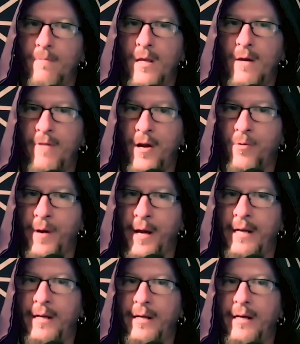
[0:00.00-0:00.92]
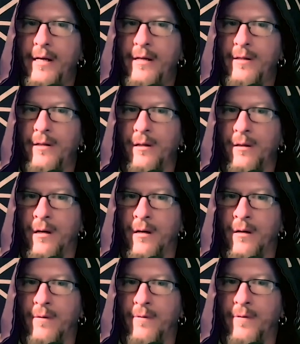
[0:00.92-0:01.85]
venerate the
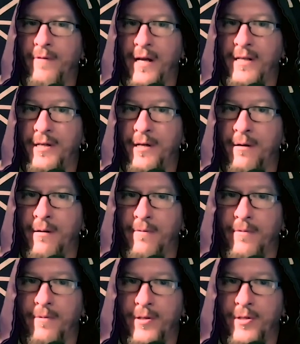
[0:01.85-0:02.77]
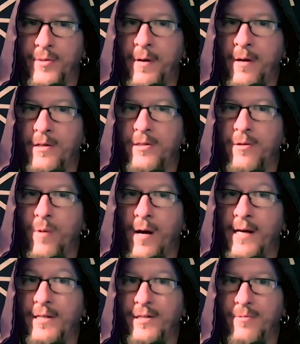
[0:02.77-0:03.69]
uh, the Vatir, the, the spirits, the
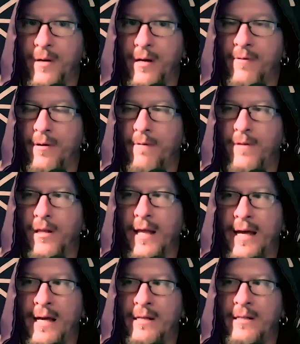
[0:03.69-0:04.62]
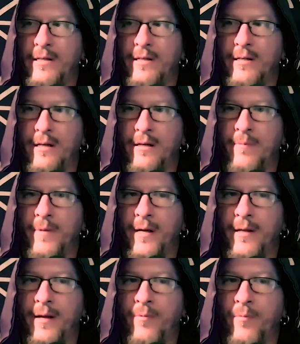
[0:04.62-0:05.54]
whites, whatever, of the land, um,
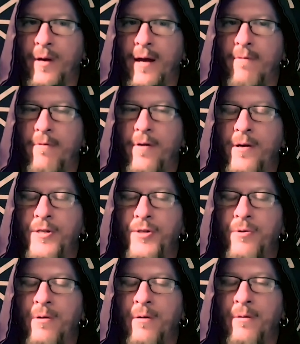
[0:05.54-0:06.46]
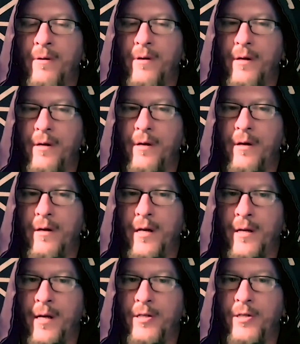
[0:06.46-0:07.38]
and then we have a very strong
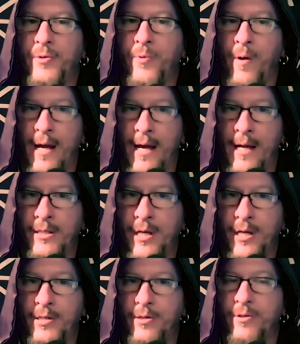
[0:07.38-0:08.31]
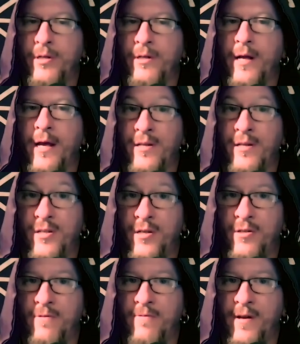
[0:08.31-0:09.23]
connection to our ancestors, and
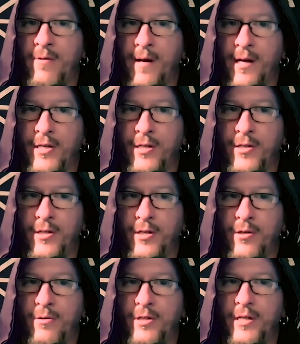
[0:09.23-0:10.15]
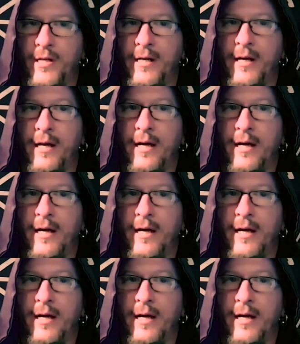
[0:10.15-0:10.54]
ancestor veneration is a huge thing.